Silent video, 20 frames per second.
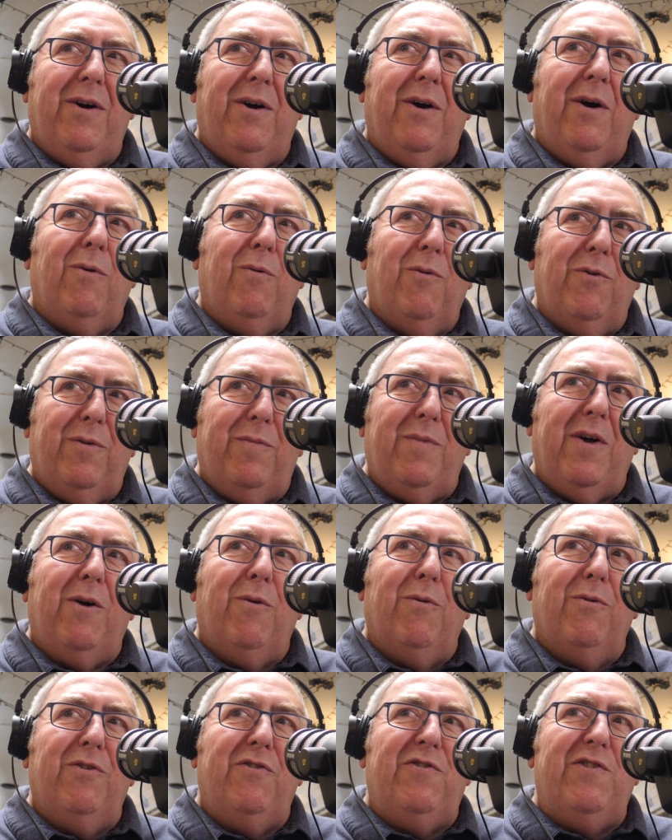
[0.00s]

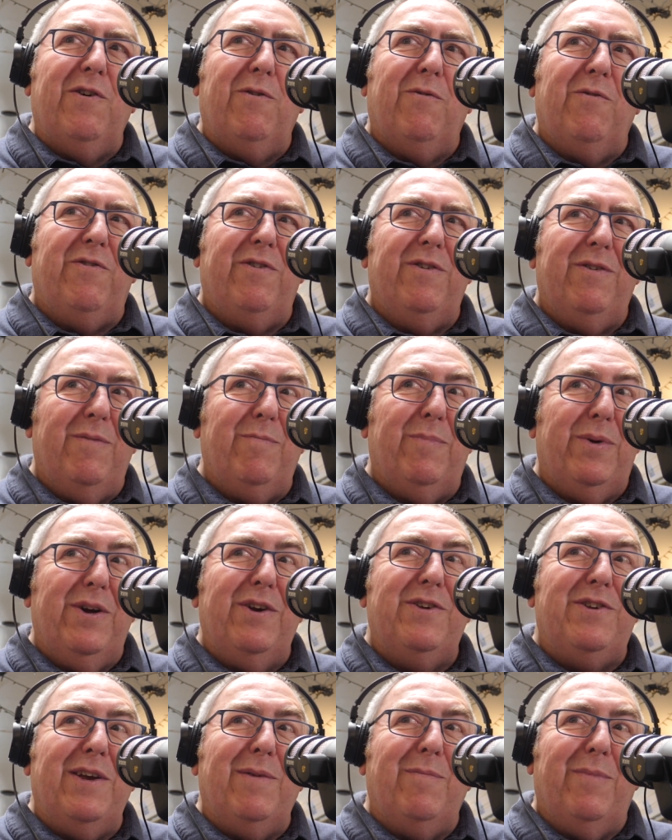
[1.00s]
older children
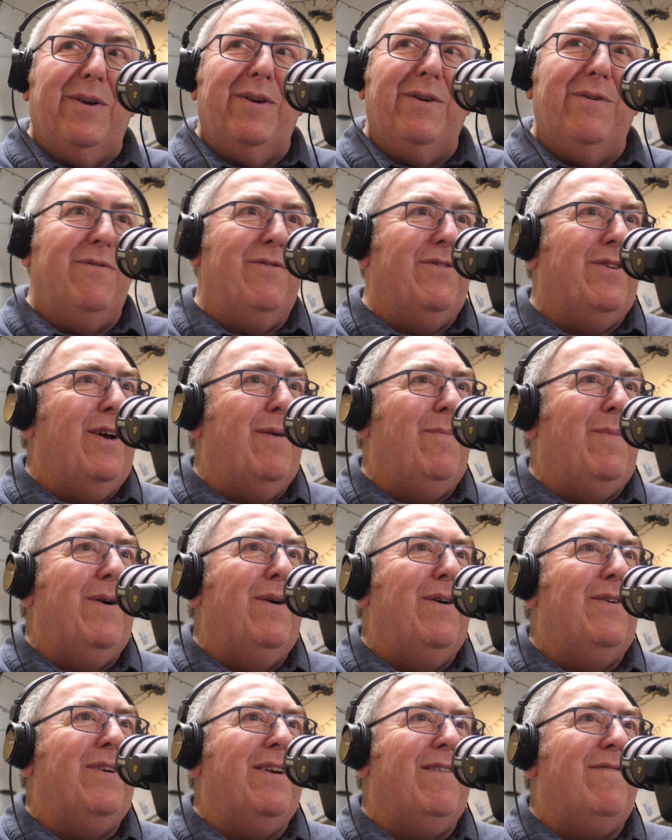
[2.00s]
bursting balloons at a
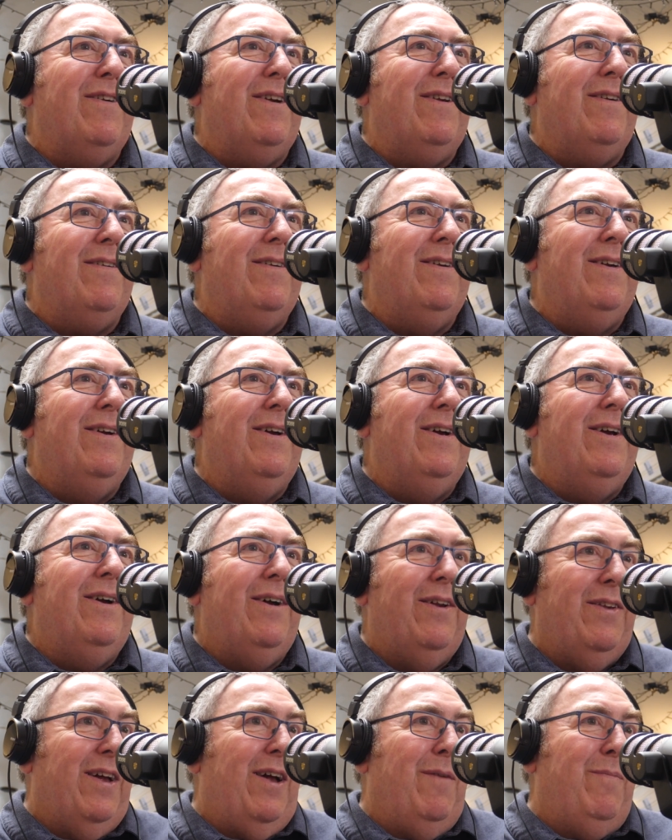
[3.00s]
party event, and
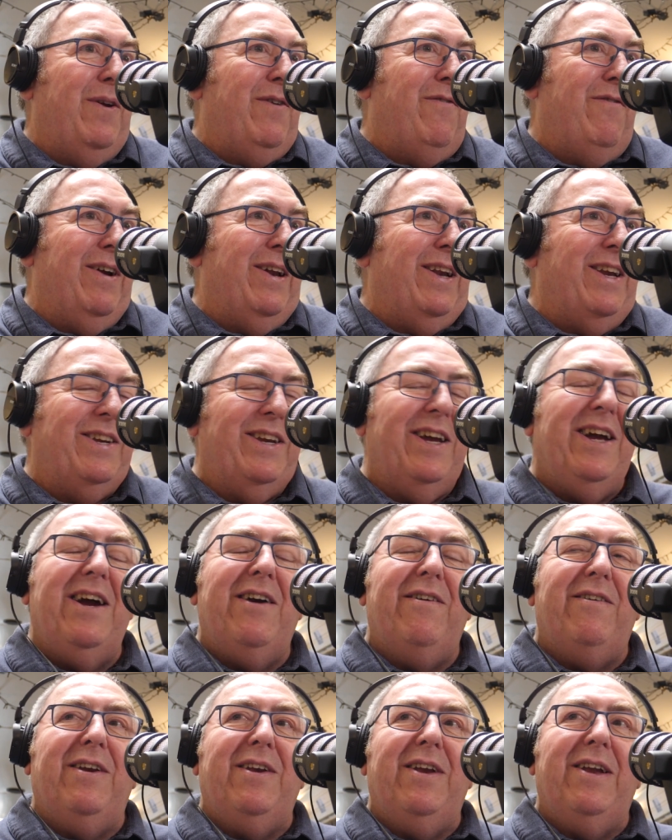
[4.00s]
that had been really
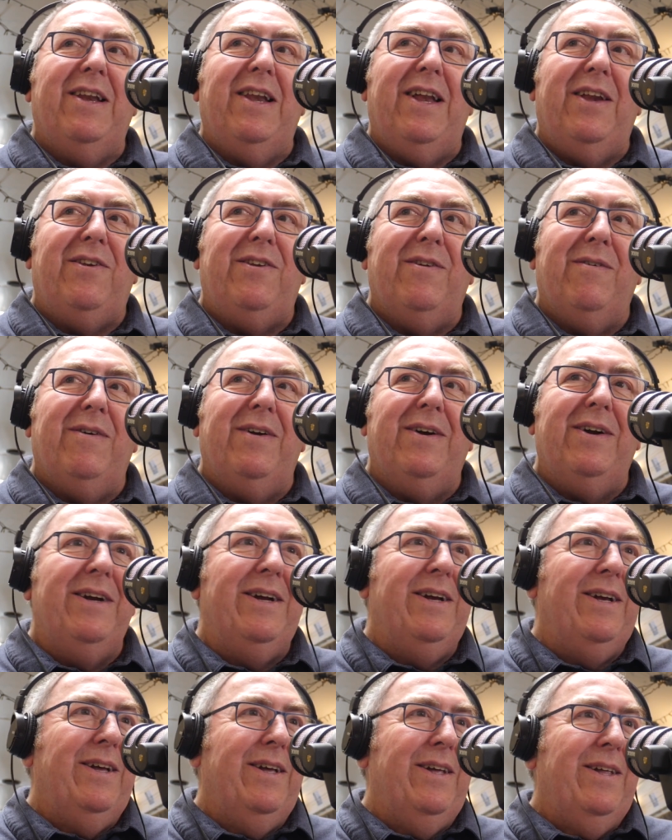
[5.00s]
scary, and it led to a
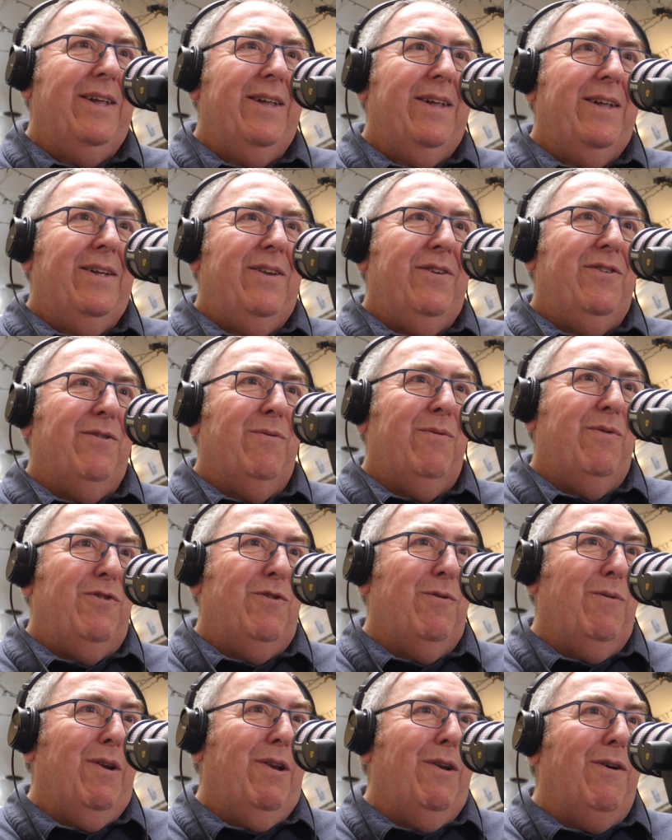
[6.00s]

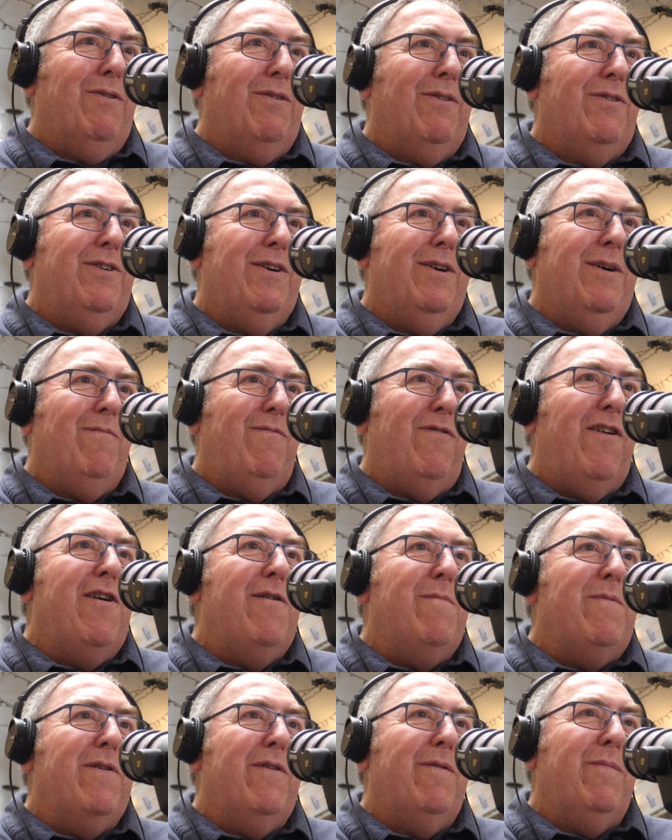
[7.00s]
long-term
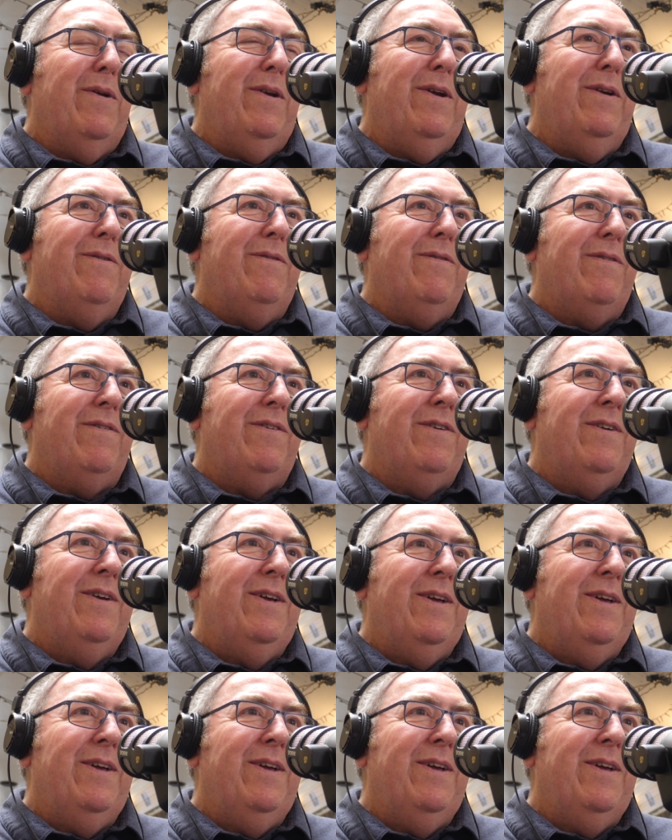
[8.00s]
phobia of balloons.